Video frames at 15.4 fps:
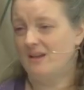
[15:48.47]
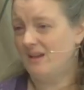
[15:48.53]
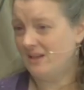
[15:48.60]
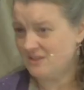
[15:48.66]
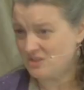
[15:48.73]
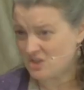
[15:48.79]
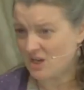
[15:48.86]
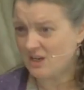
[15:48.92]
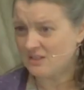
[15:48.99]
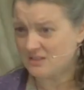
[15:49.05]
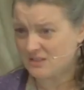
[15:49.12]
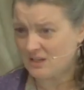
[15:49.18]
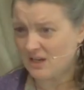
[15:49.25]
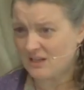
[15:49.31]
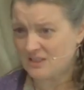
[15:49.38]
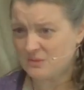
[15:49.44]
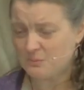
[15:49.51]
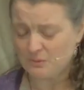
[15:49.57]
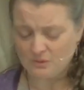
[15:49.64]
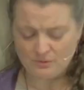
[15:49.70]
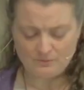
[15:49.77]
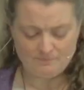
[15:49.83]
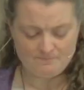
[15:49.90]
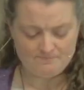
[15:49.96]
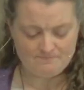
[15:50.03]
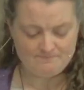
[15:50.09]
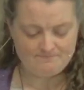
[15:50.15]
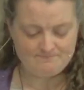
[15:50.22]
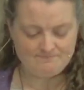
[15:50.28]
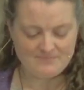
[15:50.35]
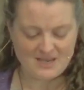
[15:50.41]
In John's gospel,
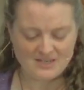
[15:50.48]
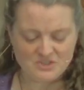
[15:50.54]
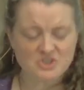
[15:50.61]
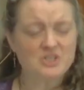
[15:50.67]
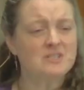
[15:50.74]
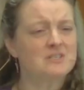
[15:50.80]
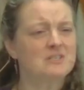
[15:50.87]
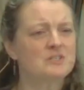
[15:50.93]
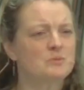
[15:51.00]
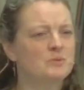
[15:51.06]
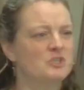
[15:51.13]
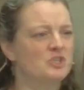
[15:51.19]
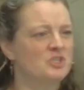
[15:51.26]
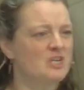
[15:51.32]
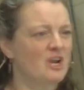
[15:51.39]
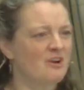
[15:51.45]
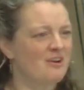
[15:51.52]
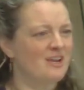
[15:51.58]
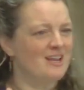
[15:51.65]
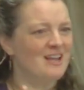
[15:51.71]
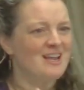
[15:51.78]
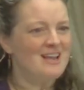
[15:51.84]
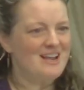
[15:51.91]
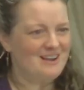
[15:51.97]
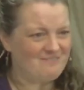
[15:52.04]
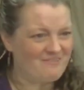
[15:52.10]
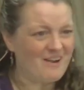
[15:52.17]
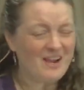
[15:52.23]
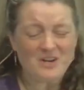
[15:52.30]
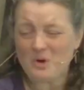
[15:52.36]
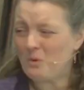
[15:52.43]
as Jesus was sharing
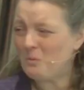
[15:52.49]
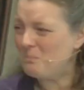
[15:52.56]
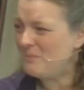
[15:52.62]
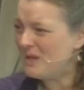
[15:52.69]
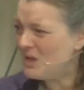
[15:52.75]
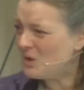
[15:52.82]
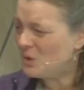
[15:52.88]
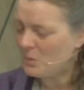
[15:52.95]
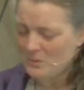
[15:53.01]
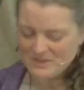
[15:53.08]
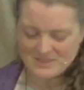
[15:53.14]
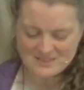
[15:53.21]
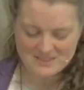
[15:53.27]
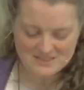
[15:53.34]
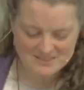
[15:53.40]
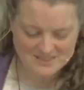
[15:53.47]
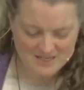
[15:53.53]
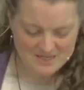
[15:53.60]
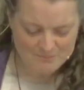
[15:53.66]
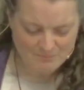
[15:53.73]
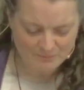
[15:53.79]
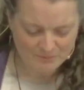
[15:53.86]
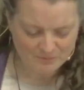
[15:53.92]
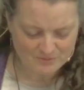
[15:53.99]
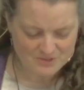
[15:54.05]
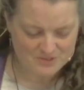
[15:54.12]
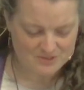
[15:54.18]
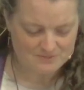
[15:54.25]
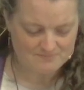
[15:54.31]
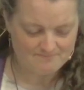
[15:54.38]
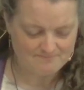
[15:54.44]
final meal with the
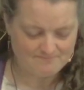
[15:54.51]
disciples,